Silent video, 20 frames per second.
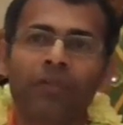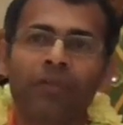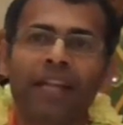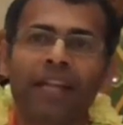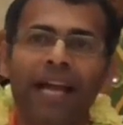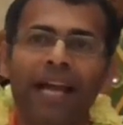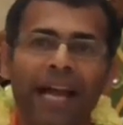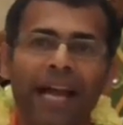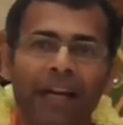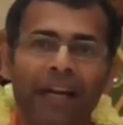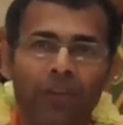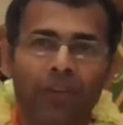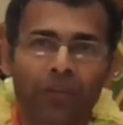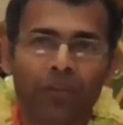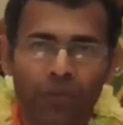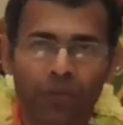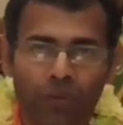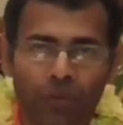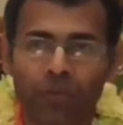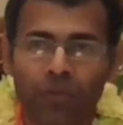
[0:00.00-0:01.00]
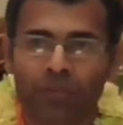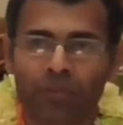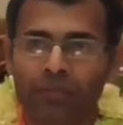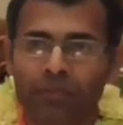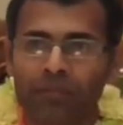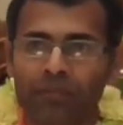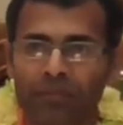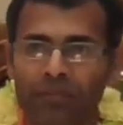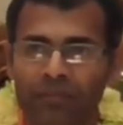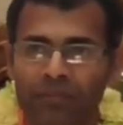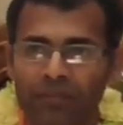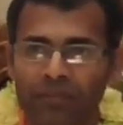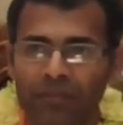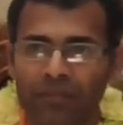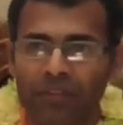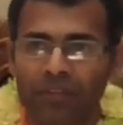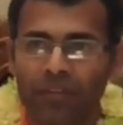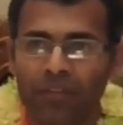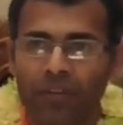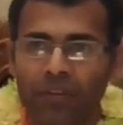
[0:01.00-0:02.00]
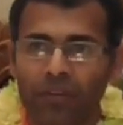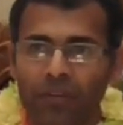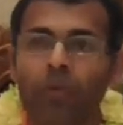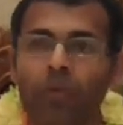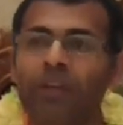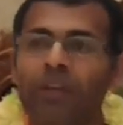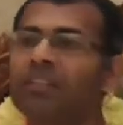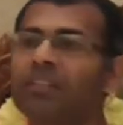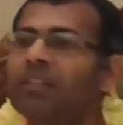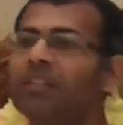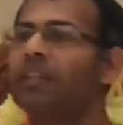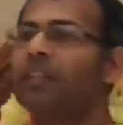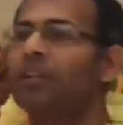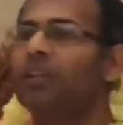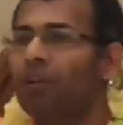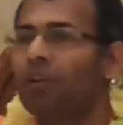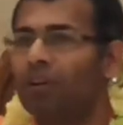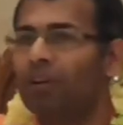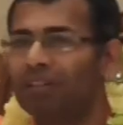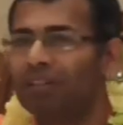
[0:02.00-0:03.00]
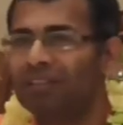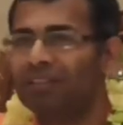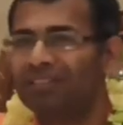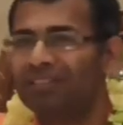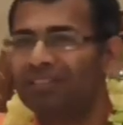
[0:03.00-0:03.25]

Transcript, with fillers: will act on those who understand the law.